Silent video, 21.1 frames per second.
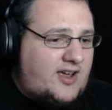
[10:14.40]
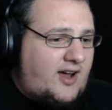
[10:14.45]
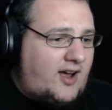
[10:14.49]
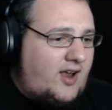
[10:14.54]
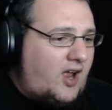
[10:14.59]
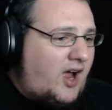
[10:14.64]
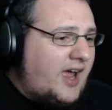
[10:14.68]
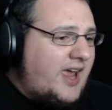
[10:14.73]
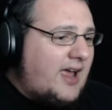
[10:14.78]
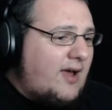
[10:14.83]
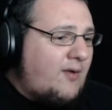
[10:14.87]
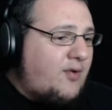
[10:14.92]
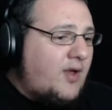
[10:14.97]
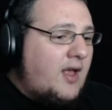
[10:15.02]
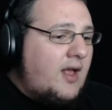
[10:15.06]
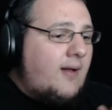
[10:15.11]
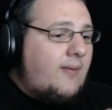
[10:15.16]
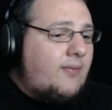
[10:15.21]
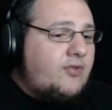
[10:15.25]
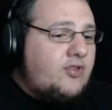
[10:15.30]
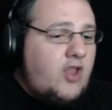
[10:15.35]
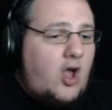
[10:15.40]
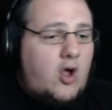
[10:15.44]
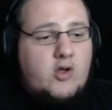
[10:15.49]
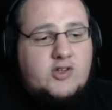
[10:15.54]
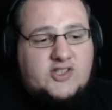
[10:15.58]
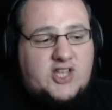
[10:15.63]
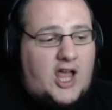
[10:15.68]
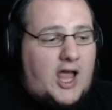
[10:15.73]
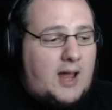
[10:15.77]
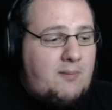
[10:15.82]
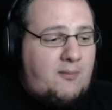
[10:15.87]
can't. I have no
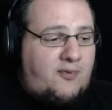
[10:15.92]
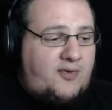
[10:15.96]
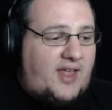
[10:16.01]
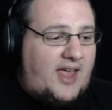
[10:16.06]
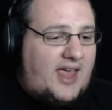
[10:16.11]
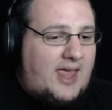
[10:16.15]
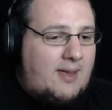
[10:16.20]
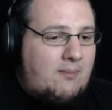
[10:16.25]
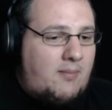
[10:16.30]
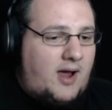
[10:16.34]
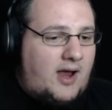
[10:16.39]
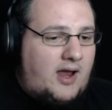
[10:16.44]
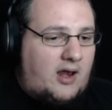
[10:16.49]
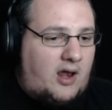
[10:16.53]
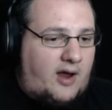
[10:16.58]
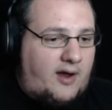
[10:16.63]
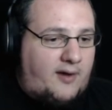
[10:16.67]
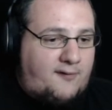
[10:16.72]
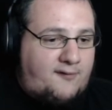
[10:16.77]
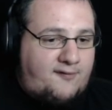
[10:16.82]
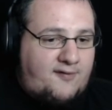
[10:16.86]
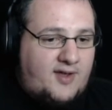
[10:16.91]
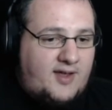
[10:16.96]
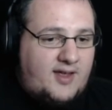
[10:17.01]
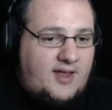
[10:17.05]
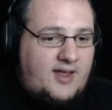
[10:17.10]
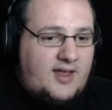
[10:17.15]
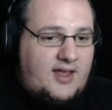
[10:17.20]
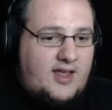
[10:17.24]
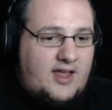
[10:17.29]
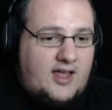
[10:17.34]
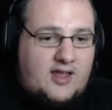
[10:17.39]
time for that in my life.
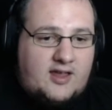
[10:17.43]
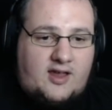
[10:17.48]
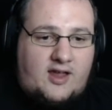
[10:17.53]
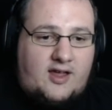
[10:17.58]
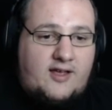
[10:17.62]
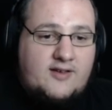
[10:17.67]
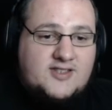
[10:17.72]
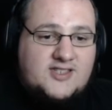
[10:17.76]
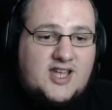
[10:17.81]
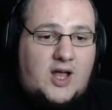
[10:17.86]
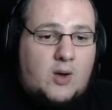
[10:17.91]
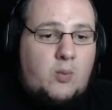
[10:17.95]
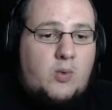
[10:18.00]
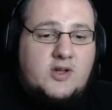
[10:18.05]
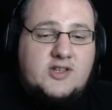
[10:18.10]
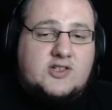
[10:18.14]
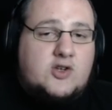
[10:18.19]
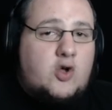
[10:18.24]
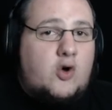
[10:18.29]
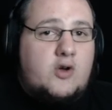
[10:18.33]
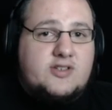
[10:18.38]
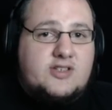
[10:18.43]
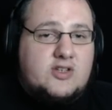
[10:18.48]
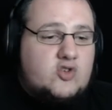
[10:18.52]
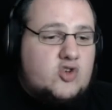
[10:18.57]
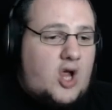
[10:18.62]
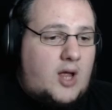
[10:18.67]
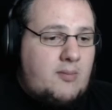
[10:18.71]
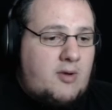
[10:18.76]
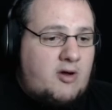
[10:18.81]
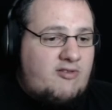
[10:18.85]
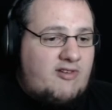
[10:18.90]
Yeah, if someone's causing
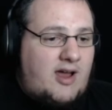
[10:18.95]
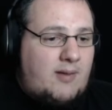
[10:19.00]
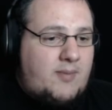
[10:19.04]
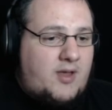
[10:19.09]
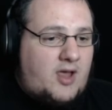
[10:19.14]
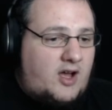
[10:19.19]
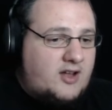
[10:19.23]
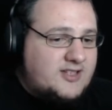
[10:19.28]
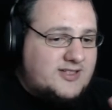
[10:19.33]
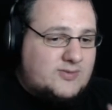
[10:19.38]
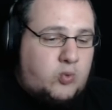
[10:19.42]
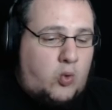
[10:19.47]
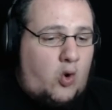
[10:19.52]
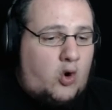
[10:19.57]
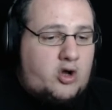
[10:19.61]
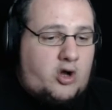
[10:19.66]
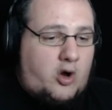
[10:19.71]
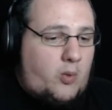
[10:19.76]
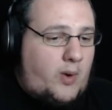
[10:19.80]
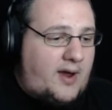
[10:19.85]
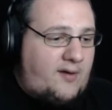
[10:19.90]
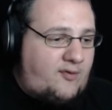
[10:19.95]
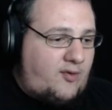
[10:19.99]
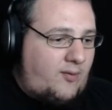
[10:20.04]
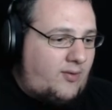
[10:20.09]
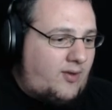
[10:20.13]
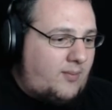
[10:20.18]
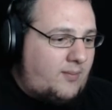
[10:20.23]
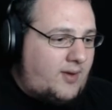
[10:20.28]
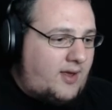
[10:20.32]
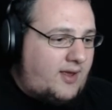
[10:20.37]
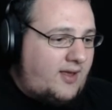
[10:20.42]
drama around me, I'll just walk away
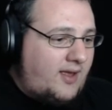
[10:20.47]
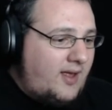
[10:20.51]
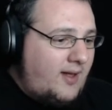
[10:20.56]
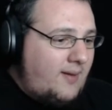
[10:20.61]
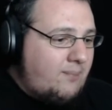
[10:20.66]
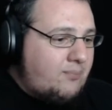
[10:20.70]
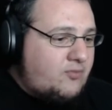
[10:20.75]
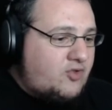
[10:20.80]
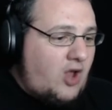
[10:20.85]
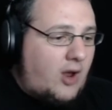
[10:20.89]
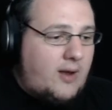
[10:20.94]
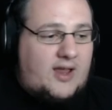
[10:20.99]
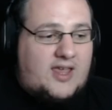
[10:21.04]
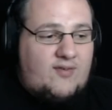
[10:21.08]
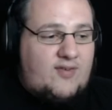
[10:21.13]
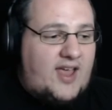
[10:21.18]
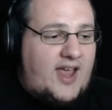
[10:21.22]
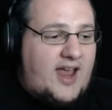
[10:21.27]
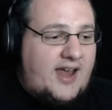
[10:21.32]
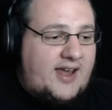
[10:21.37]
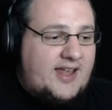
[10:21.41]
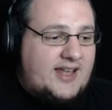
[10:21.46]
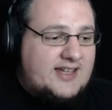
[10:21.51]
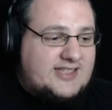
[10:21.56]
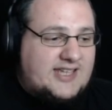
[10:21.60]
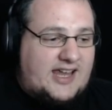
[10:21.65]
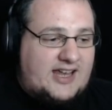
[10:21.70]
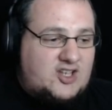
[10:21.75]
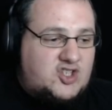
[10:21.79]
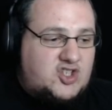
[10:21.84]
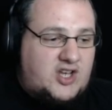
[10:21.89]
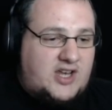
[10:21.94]
from them. Don't give it any
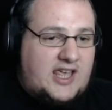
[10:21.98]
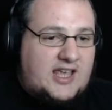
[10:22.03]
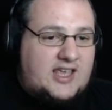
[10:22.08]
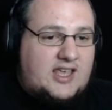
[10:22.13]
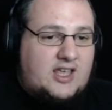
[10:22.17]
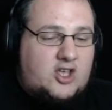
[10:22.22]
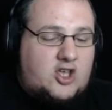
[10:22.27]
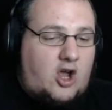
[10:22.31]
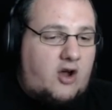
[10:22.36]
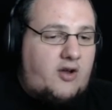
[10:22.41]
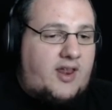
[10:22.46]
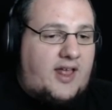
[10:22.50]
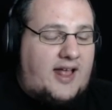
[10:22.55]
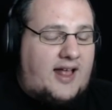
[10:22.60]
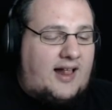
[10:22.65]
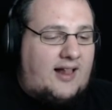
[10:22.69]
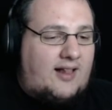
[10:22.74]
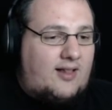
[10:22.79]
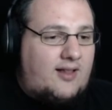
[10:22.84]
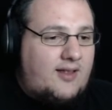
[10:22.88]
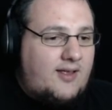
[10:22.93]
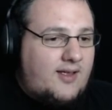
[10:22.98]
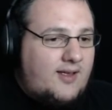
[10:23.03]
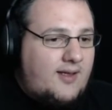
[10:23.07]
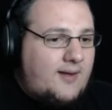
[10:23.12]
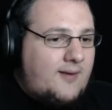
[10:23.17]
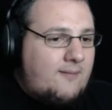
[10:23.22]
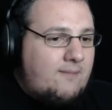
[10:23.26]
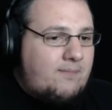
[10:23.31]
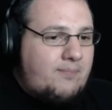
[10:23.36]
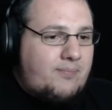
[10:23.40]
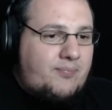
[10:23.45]
attention. It can go to hell.
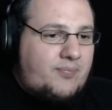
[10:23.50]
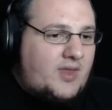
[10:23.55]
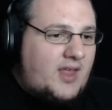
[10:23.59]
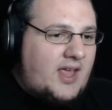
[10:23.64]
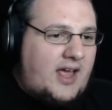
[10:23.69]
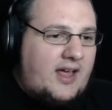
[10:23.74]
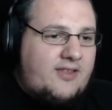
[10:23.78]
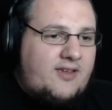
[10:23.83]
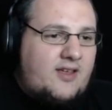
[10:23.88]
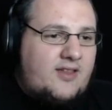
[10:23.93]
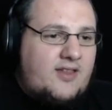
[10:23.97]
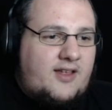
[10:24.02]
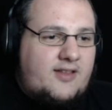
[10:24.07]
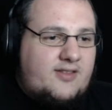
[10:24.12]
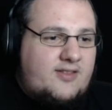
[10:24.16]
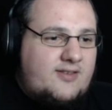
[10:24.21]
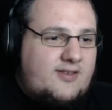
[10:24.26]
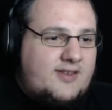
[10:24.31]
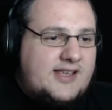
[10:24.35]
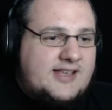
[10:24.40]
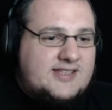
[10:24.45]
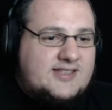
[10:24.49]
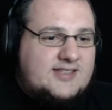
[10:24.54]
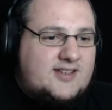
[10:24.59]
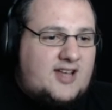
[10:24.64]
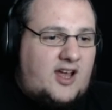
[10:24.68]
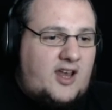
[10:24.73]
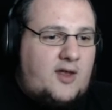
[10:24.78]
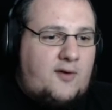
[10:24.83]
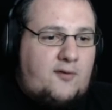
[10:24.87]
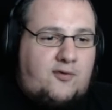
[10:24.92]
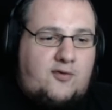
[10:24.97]
And they're like these
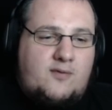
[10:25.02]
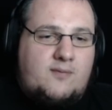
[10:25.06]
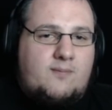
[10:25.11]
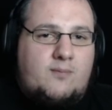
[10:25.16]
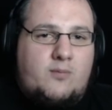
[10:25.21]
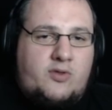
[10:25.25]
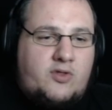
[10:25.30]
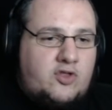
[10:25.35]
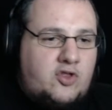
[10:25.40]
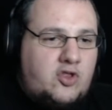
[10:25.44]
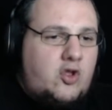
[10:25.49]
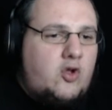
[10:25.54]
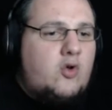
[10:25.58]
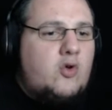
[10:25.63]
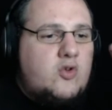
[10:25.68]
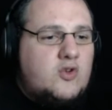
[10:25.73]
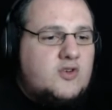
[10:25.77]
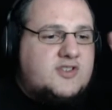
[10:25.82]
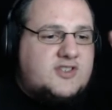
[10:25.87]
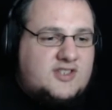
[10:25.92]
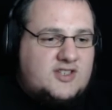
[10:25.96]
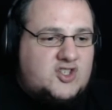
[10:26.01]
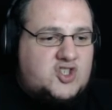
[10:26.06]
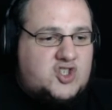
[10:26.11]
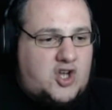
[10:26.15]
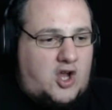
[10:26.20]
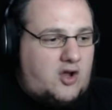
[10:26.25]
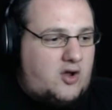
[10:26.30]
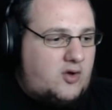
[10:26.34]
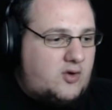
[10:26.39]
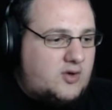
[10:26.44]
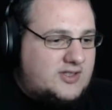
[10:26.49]
kind of news
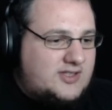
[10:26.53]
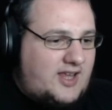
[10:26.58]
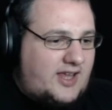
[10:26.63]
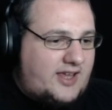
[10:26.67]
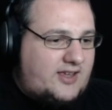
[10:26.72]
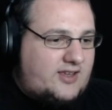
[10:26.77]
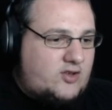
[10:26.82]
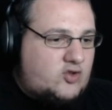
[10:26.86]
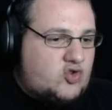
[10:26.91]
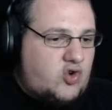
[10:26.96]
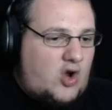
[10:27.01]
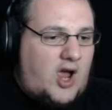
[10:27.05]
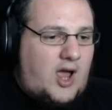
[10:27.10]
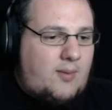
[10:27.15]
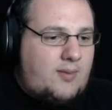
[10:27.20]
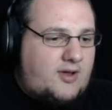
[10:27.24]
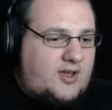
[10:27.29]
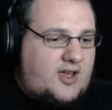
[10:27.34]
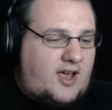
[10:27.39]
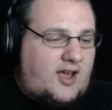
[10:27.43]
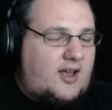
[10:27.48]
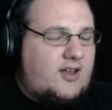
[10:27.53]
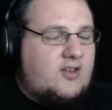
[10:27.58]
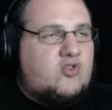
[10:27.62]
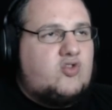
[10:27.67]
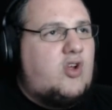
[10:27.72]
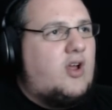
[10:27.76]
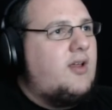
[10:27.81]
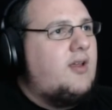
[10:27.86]
shows like Drama Cut.